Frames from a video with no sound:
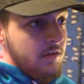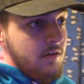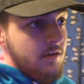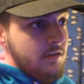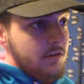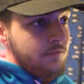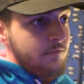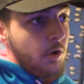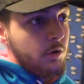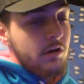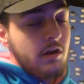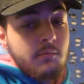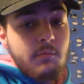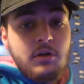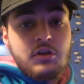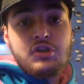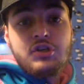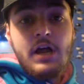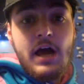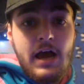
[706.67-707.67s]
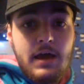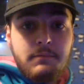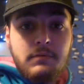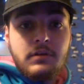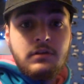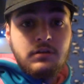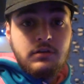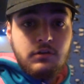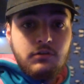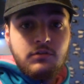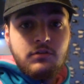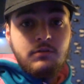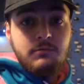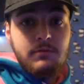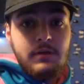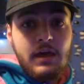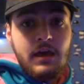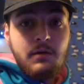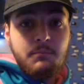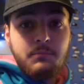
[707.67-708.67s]
devoted much time into YouTube
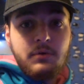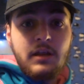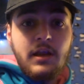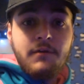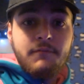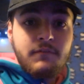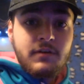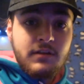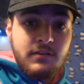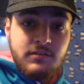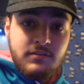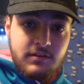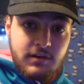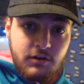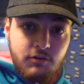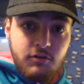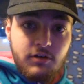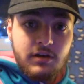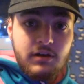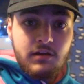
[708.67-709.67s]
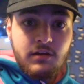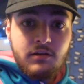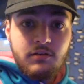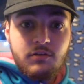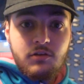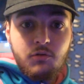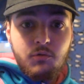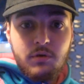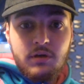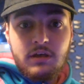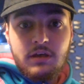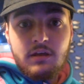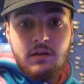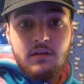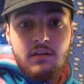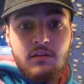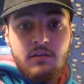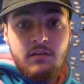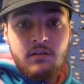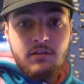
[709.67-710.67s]
yet, but I'm considering doing
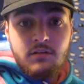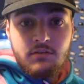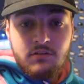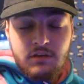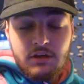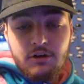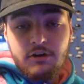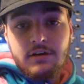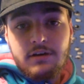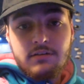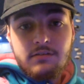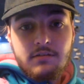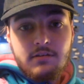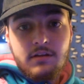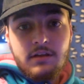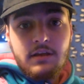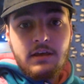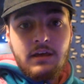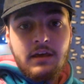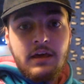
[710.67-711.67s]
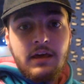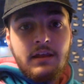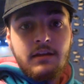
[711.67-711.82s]
it seriously,